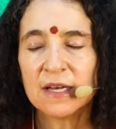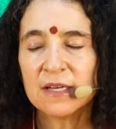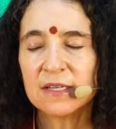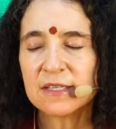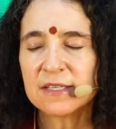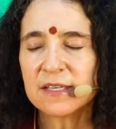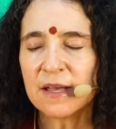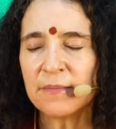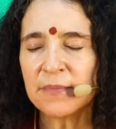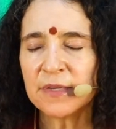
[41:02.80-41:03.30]

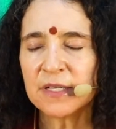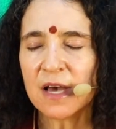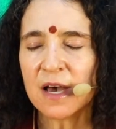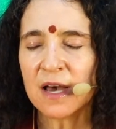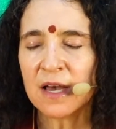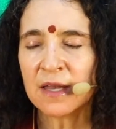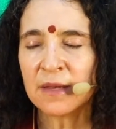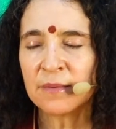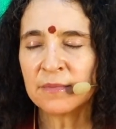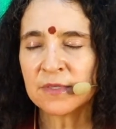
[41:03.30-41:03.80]

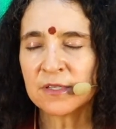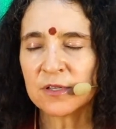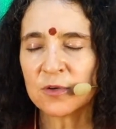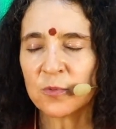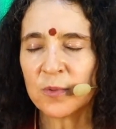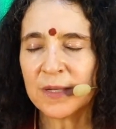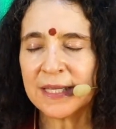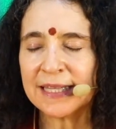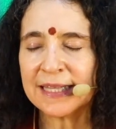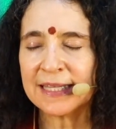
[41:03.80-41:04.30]
Sometimes
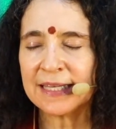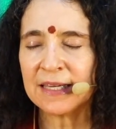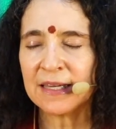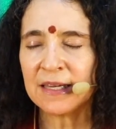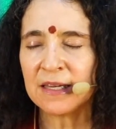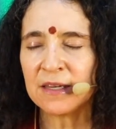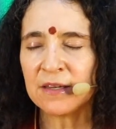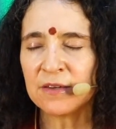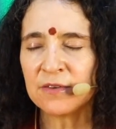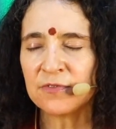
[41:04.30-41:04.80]
we
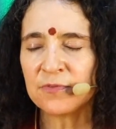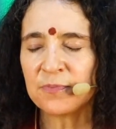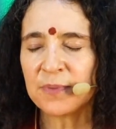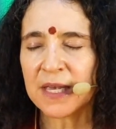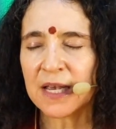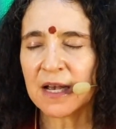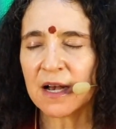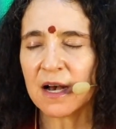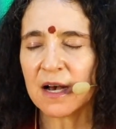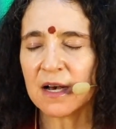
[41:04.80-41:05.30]
leave
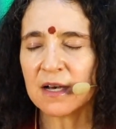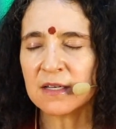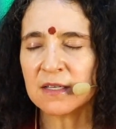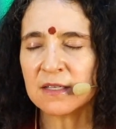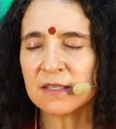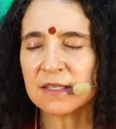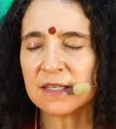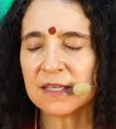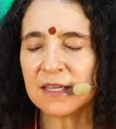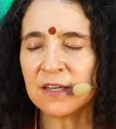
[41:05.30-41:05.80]

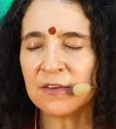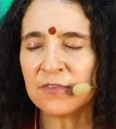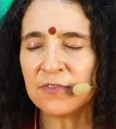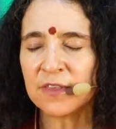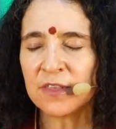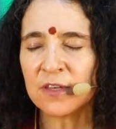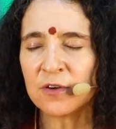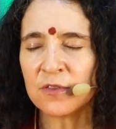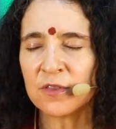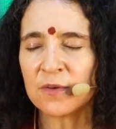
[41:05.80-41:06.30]
because
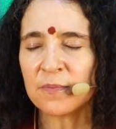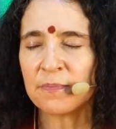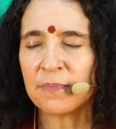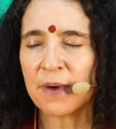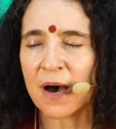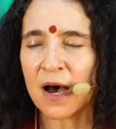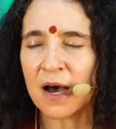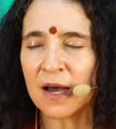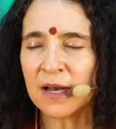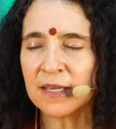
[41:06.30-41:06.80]
even though the
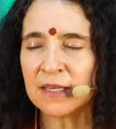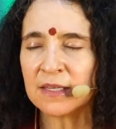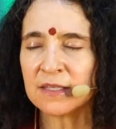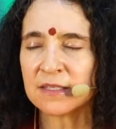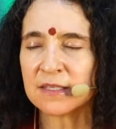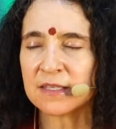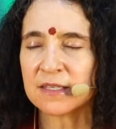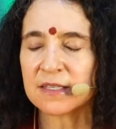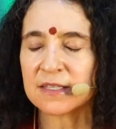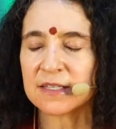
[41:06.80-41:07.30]
body
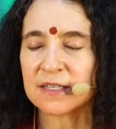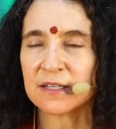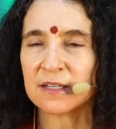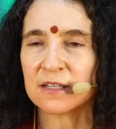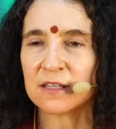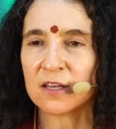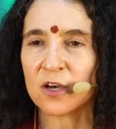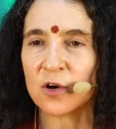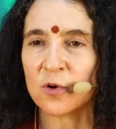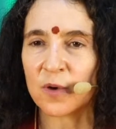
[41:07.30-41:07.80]
is
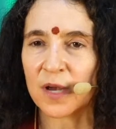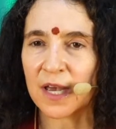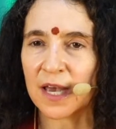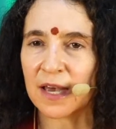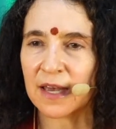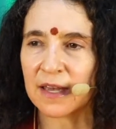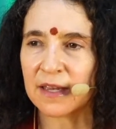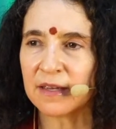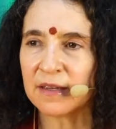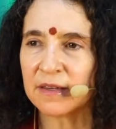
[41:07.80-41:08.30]
still
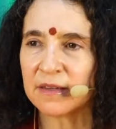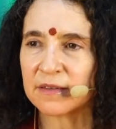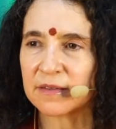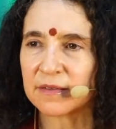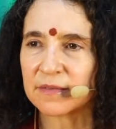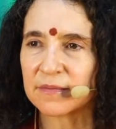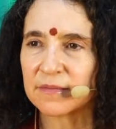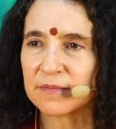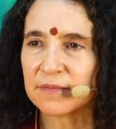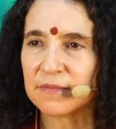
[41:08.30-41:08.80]
okay,
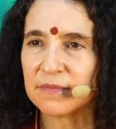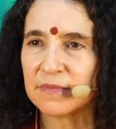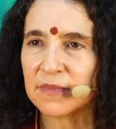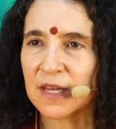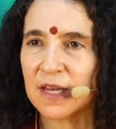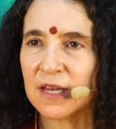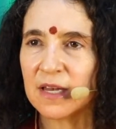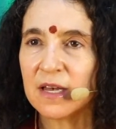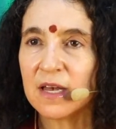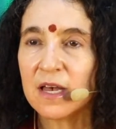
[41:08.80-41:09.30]

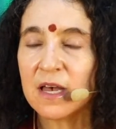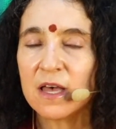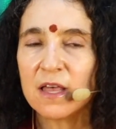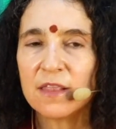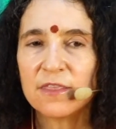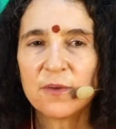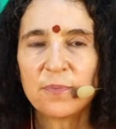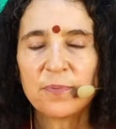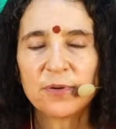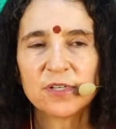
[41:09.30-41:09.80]

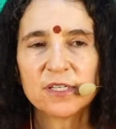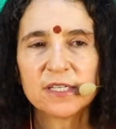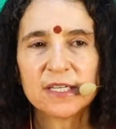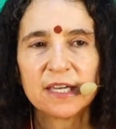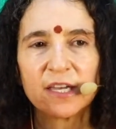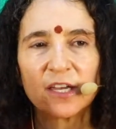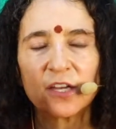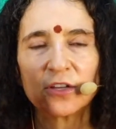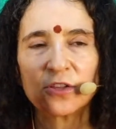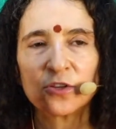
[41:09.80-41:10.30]
the
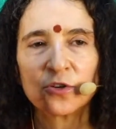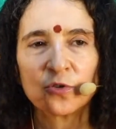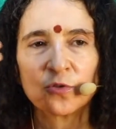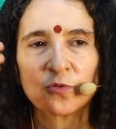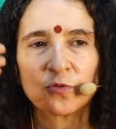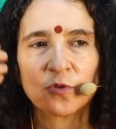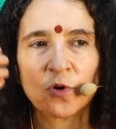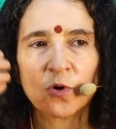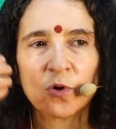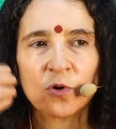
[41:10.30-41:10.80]
particular
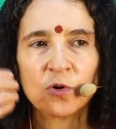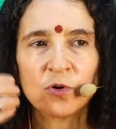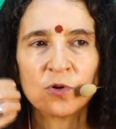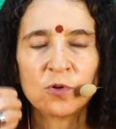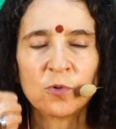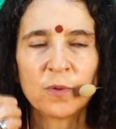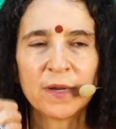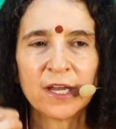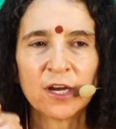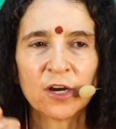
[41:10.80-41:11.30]

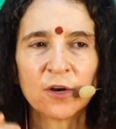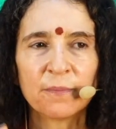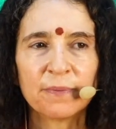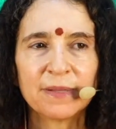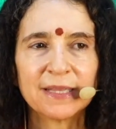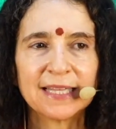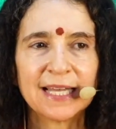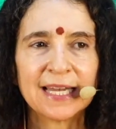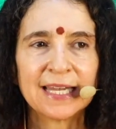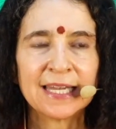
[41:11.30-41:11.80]
role we are
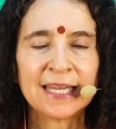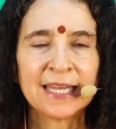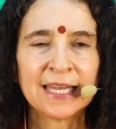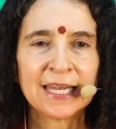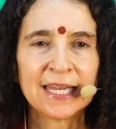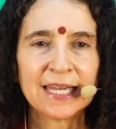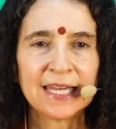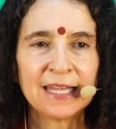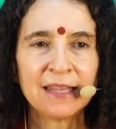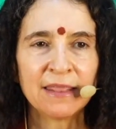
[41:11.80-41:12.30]

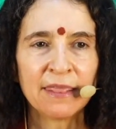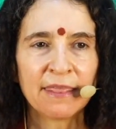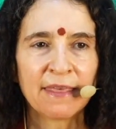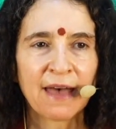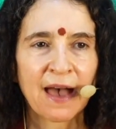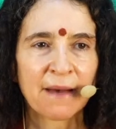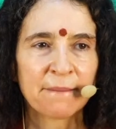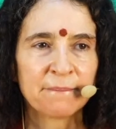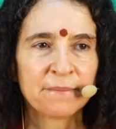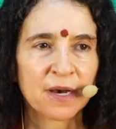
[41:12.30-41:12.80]
playing in
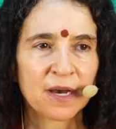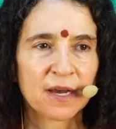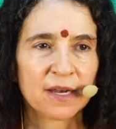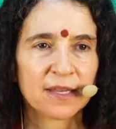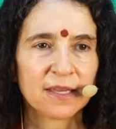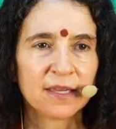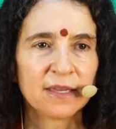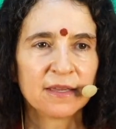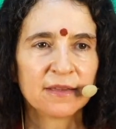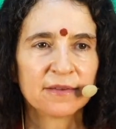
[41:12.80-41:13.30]
that
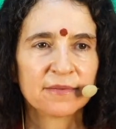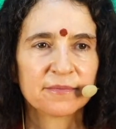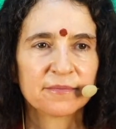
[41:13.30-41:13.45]
body,